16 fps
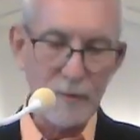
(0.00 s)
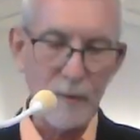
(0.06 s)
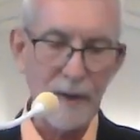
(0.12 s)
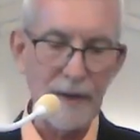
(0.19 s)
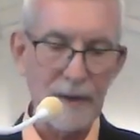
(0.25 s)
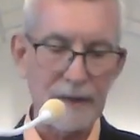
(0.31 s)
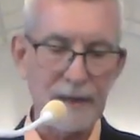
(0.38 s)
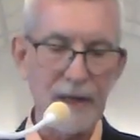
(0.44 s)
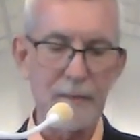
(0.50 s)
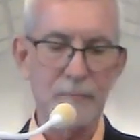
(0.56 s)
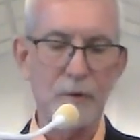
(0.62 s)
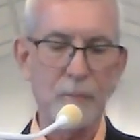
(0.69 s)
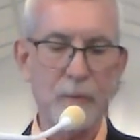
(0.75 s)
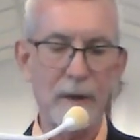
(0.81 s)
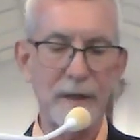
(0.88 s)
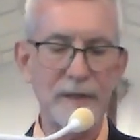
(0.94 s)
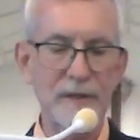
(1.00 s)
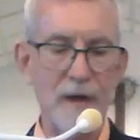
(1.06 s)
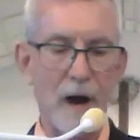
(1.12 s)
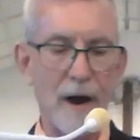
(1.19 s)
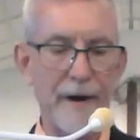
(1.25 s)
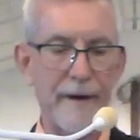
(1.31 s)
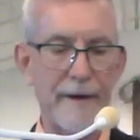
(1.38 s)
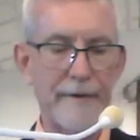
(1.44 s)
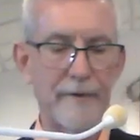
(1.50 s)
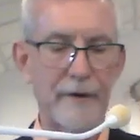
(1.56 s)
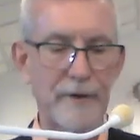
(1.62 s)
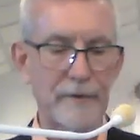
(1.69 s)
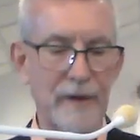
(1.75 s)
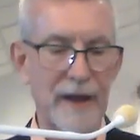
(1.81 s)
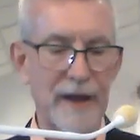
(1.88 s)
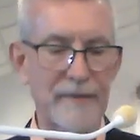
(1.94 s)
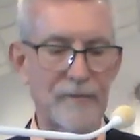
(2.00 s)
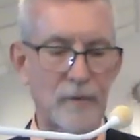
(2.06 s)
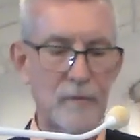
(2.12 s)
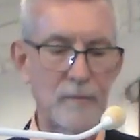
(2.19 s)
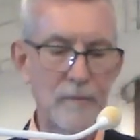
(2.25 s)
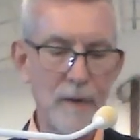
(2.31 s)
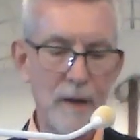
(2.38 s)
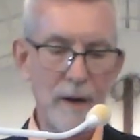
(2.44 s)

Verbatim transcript: we attempt to place God on our own level,